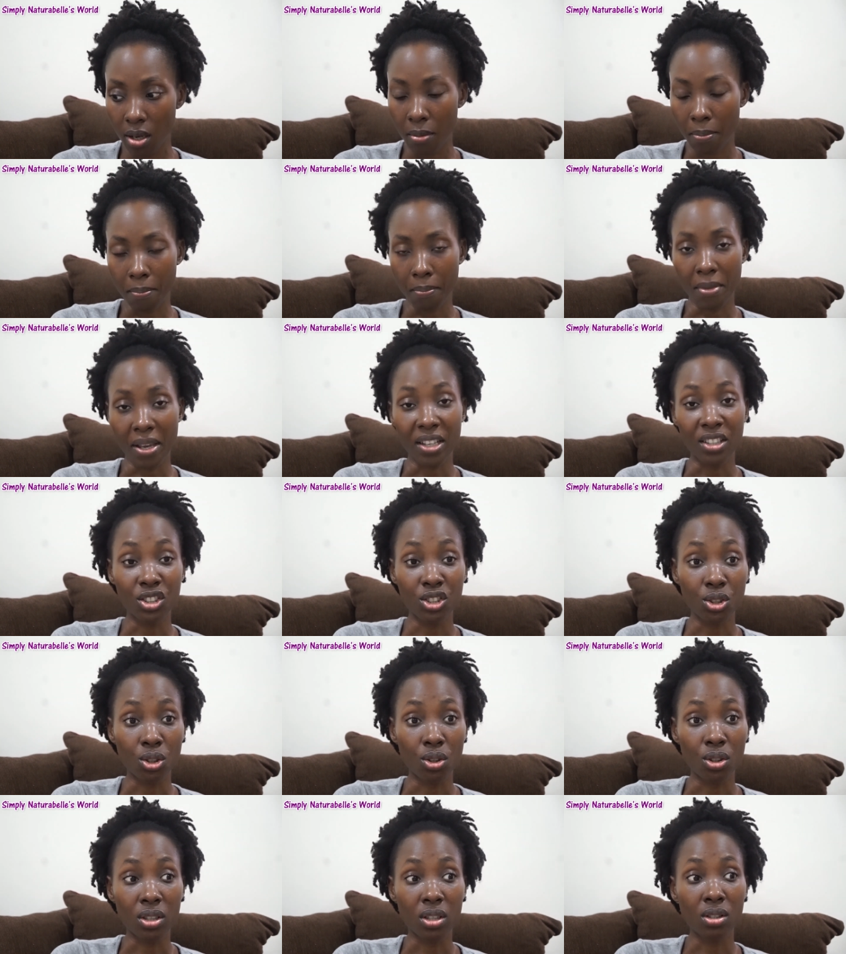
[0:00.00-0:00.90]
make
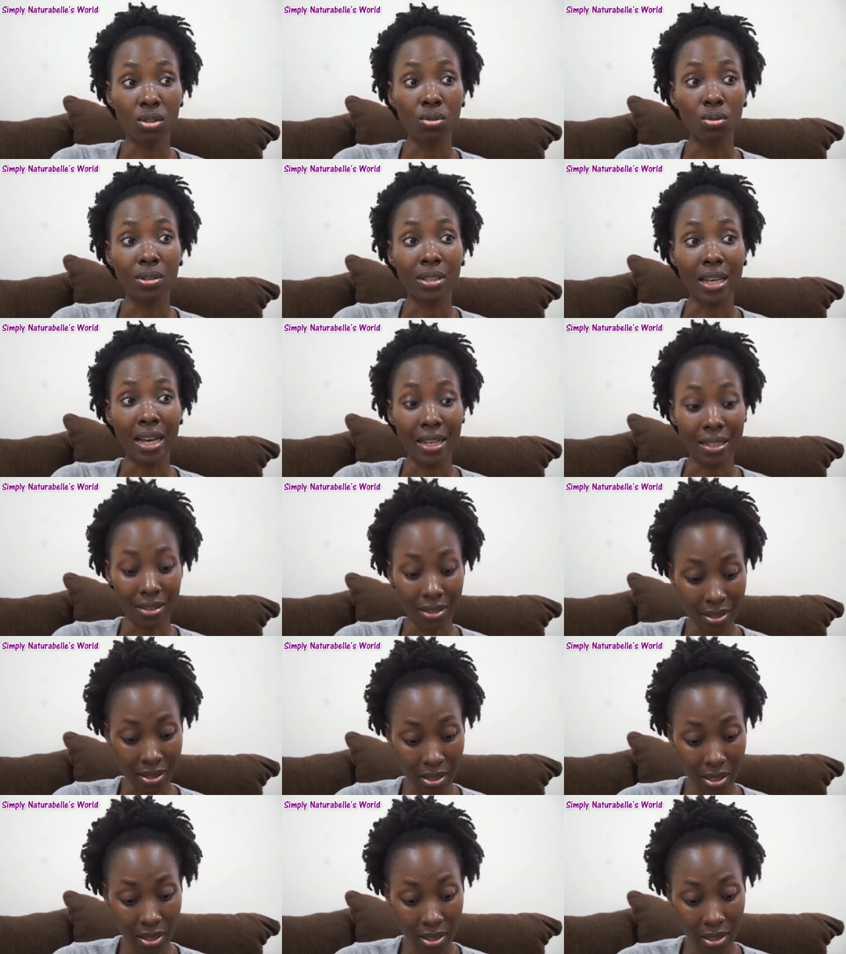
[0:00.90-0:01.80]
sure to get
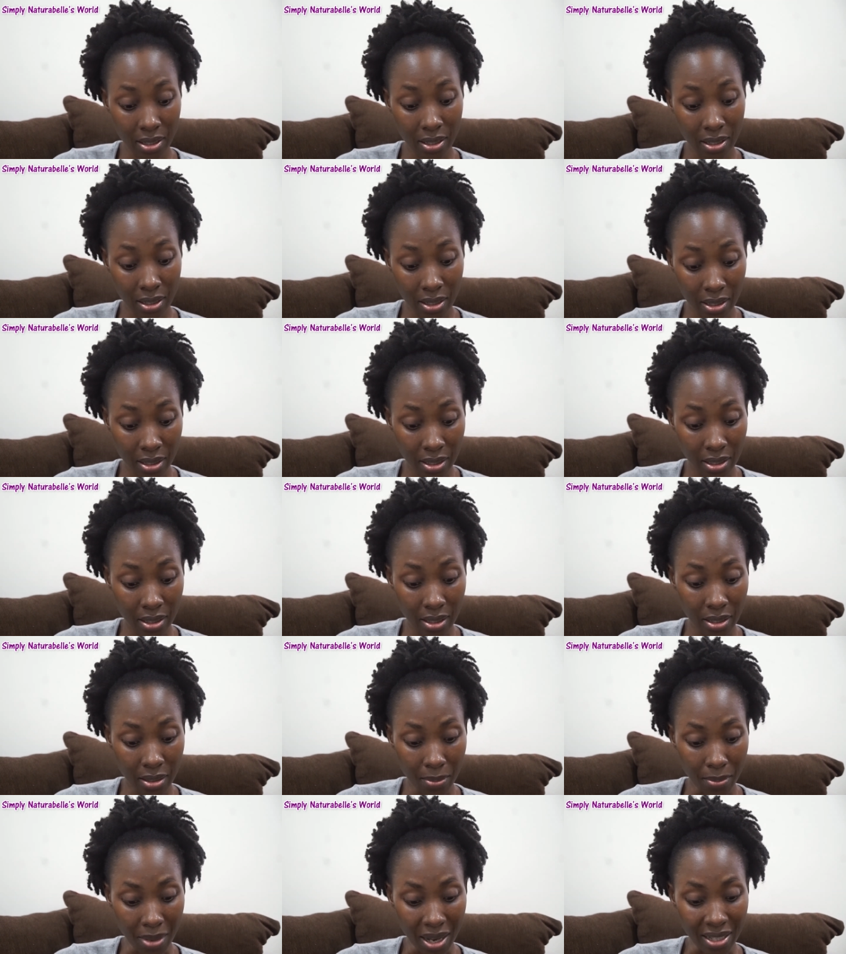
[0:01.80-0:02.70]

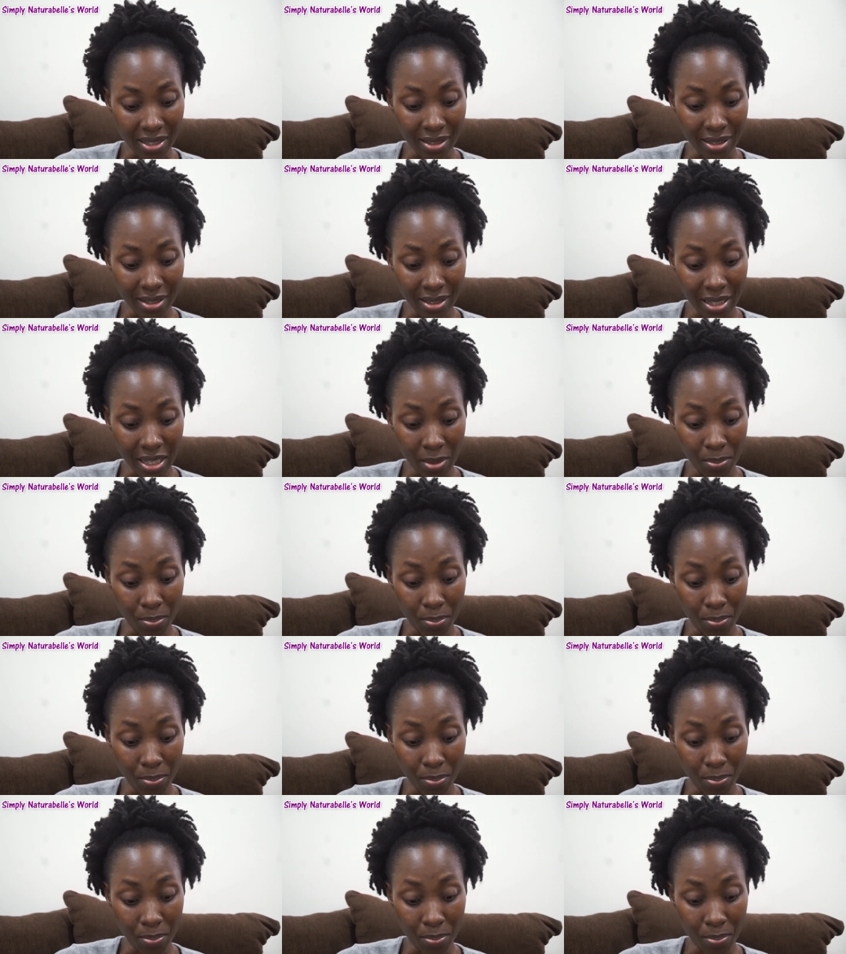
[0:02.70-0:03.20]
my sleep